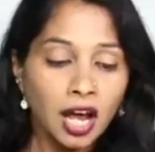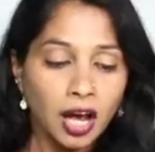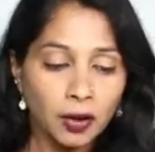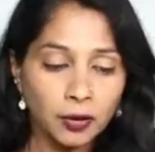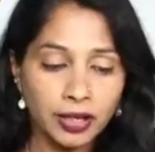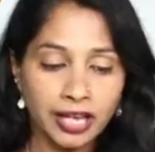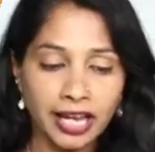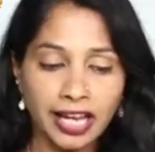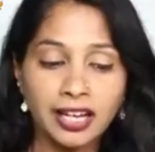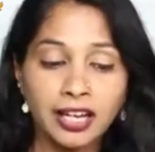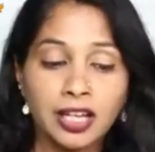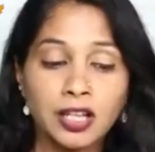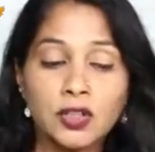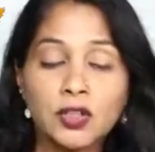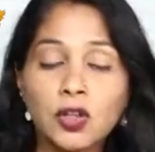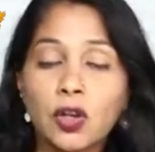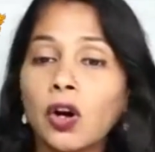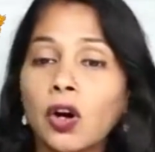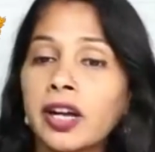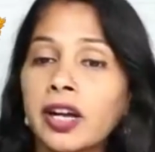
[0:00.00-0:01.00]
Okay,
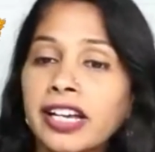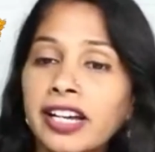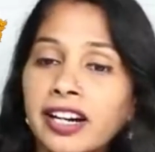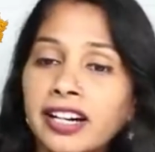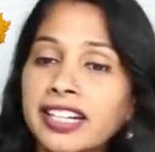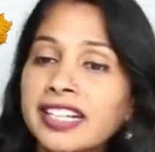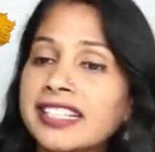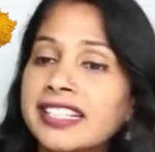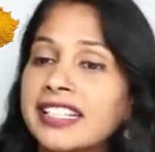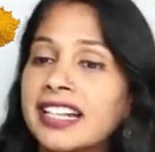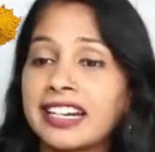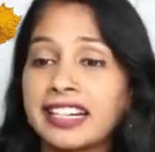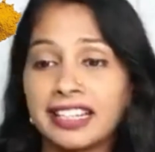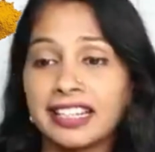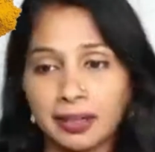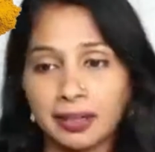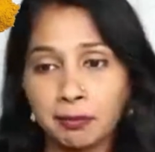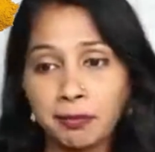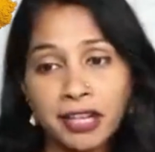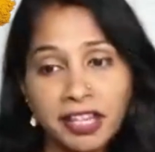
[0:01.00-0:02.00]
so here is a
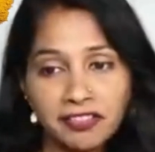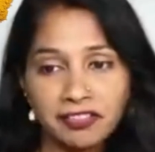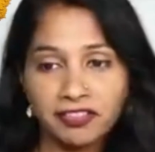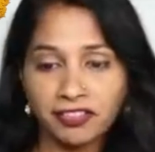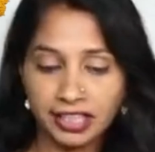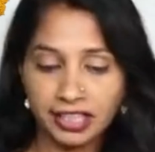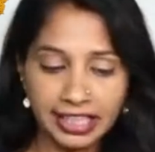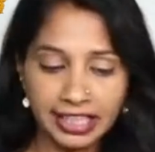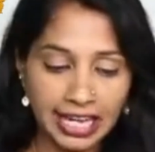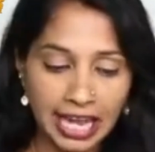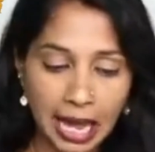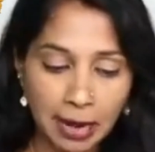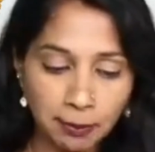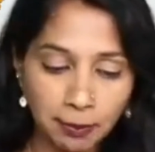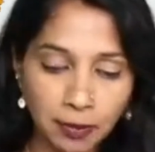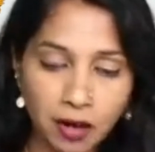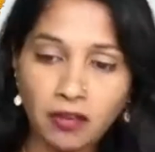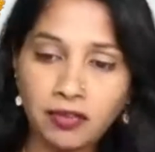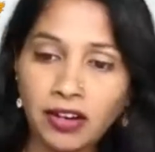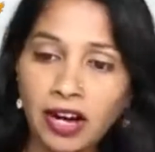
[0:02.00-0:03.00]
brief recap
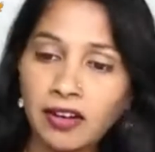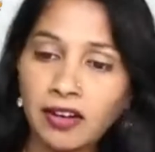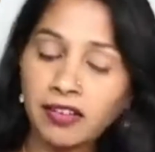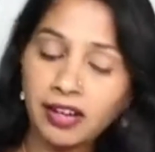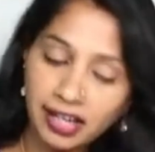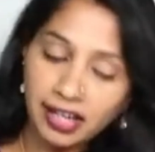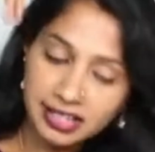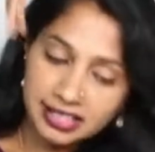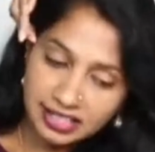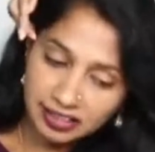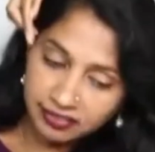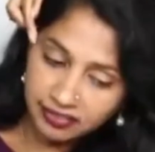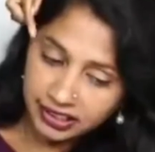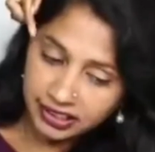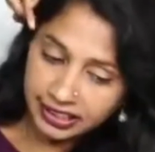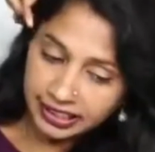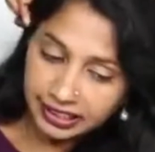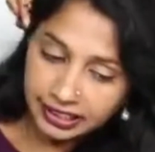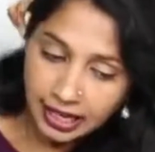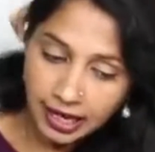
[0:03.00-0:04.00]
of our
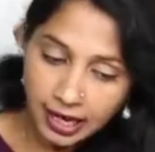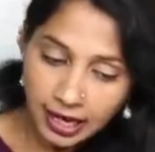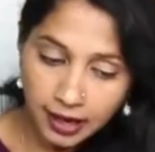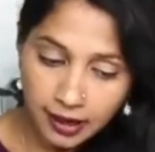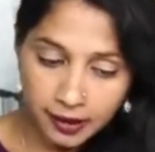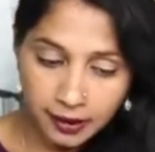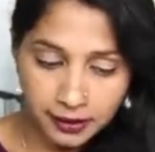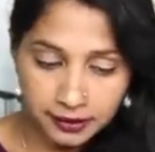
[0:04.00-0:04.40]
asafoetida.